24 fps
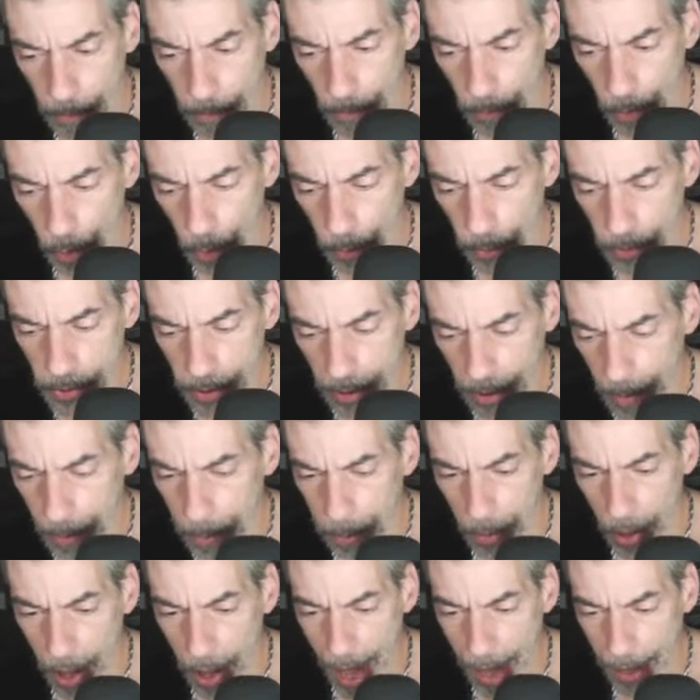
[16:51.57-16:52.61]
almost like a
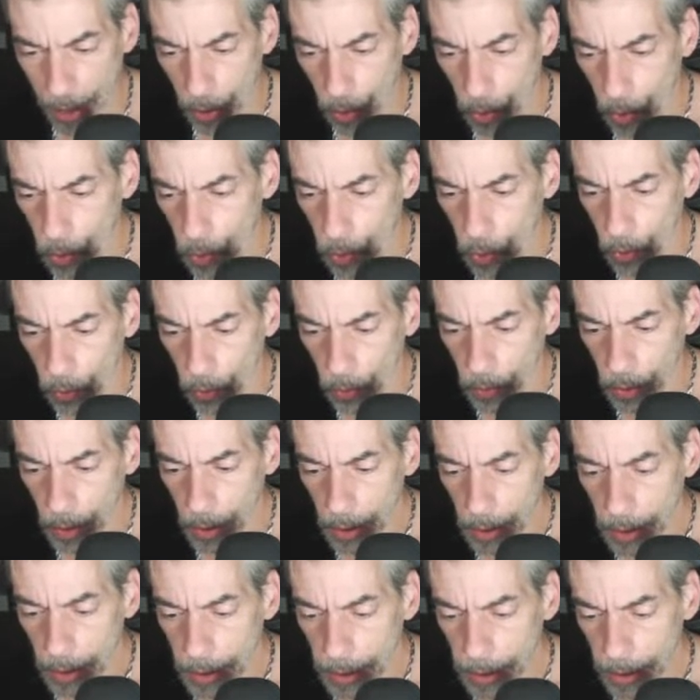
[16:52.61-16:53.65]
black hole
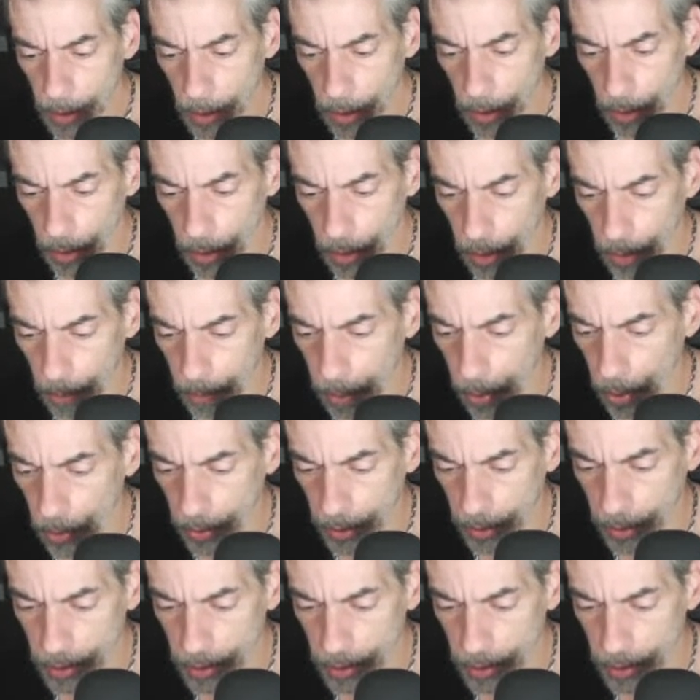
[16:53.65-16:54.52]
pulling